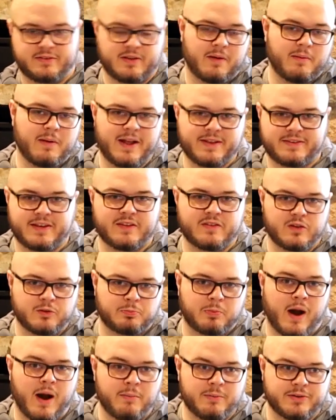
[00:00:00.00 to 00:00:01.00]
So I'm not saying these
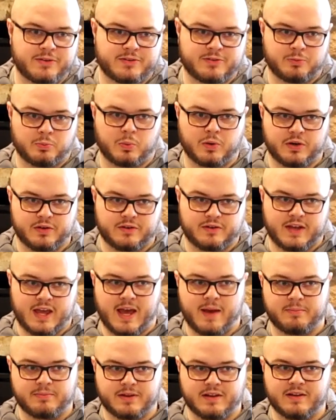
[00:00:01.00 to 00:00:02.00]
promises weren't
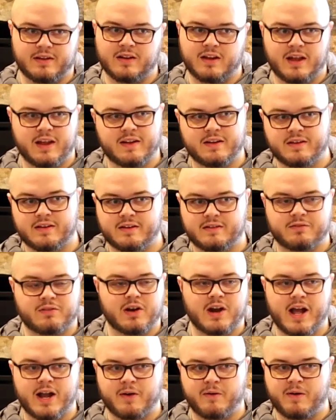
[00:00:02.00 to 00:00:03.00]
kept and
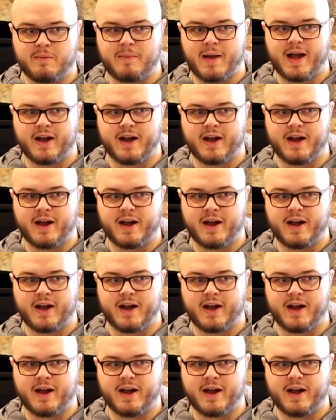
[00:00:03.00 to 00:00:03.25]
they're not going